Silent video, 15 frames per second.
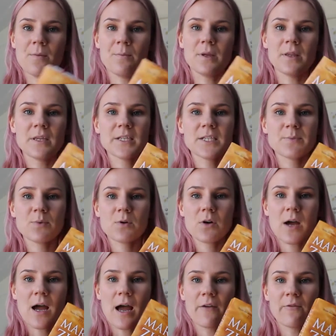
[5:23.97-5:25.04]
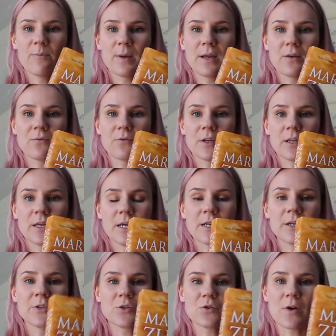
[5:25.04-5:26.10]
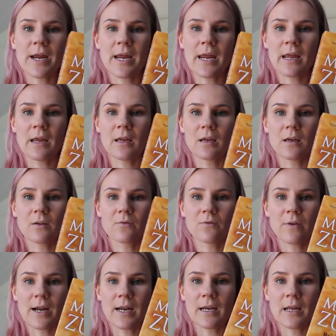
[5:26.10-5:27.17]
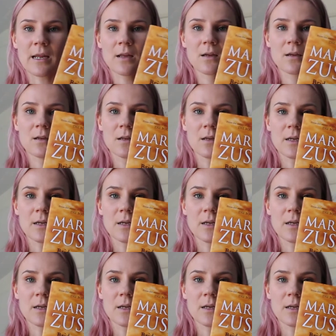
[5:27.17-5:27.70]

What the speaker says: But this book I've been really enjoying reading.